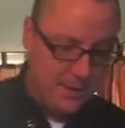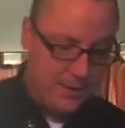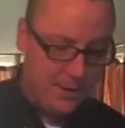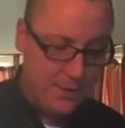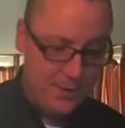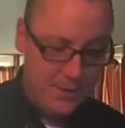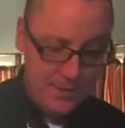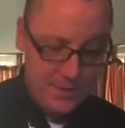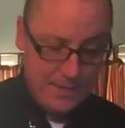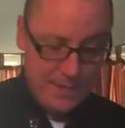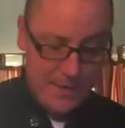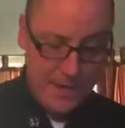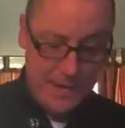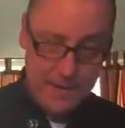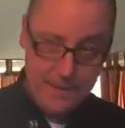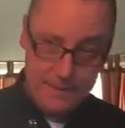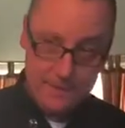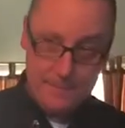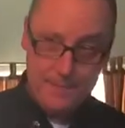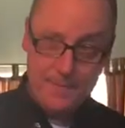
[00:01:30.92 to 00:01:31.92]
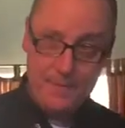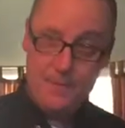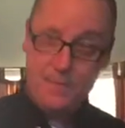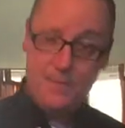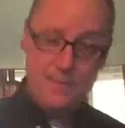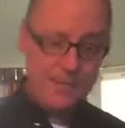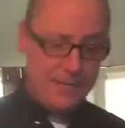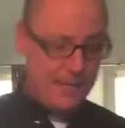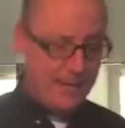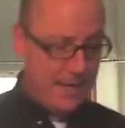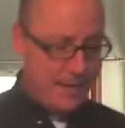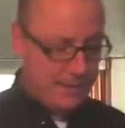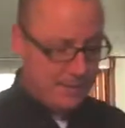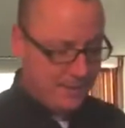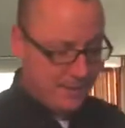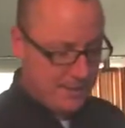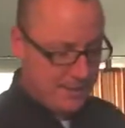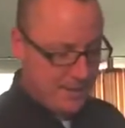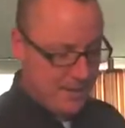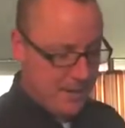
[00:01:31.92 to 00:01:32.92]
you can take, this is the
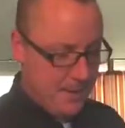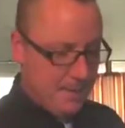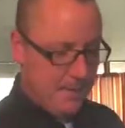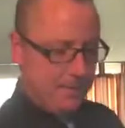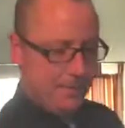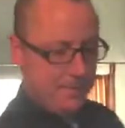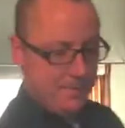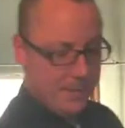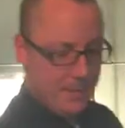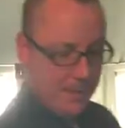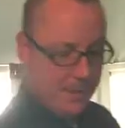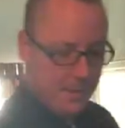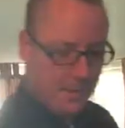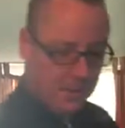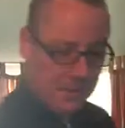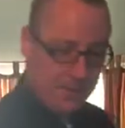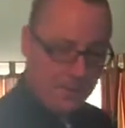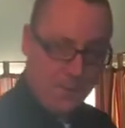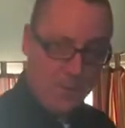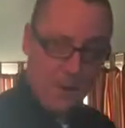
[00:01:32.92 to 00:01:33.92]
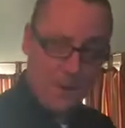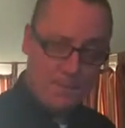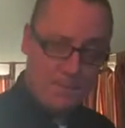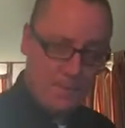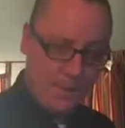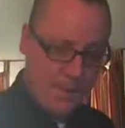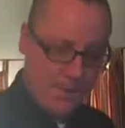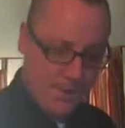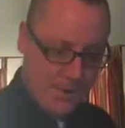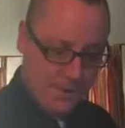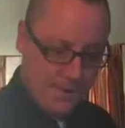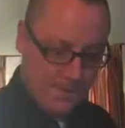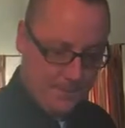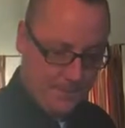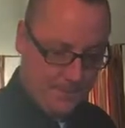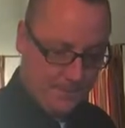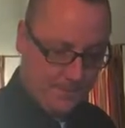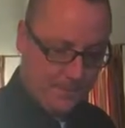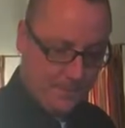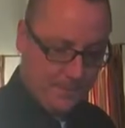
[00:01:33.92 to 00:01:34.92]
classic set, 1 burner,
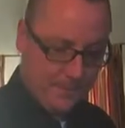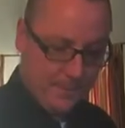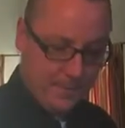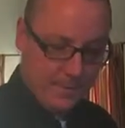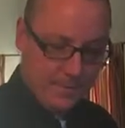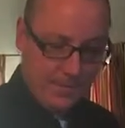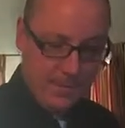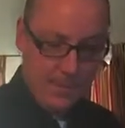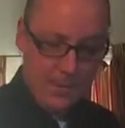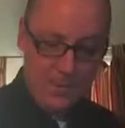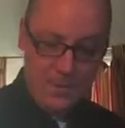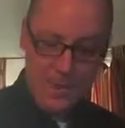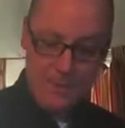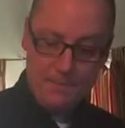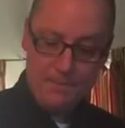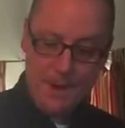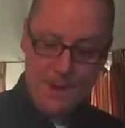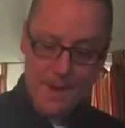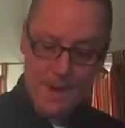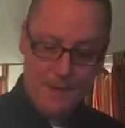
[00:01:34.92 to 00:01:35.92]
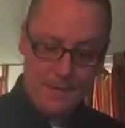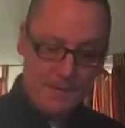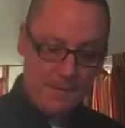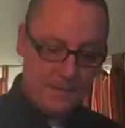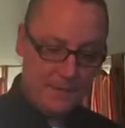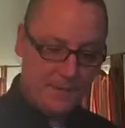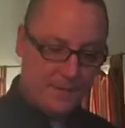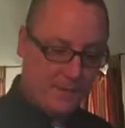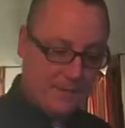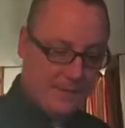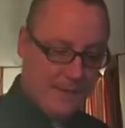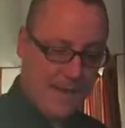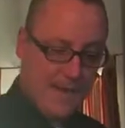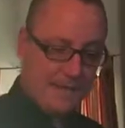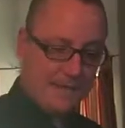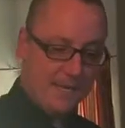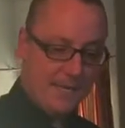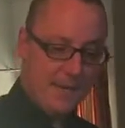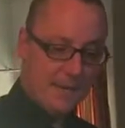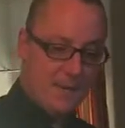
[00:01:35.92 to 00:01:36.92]
put 1 pan,
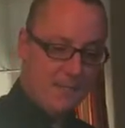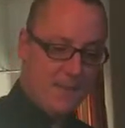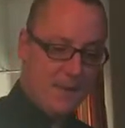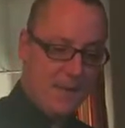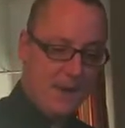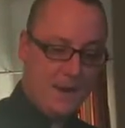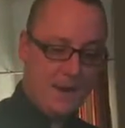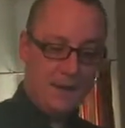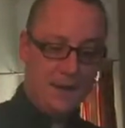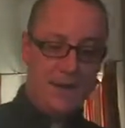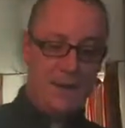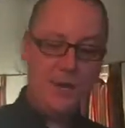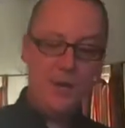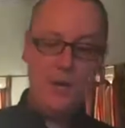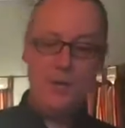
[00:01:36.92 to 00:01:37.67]
stack the other pan.